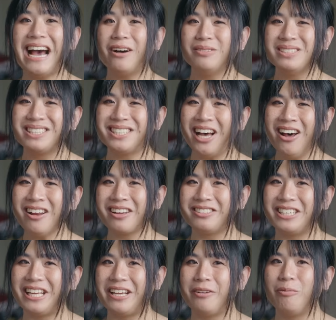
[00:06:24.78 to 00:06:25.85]
Now,
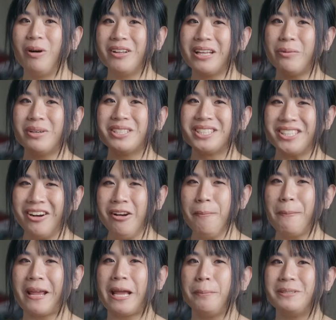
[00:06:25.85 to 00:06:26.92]
sonically, while there were
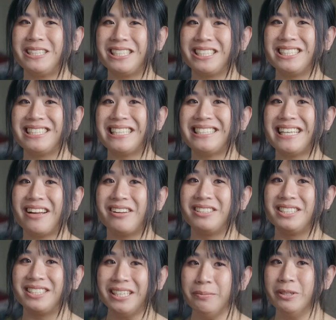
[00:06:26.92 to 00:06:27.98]
certain pickup positions that
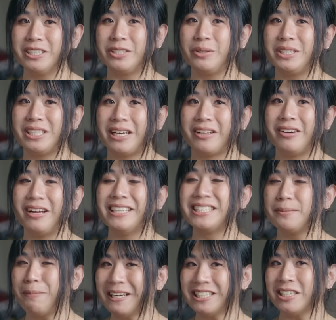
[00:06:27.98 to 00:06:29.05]
sounded similar to each other,
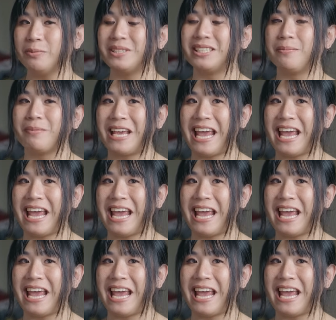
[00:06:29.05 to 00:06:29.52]
especially with some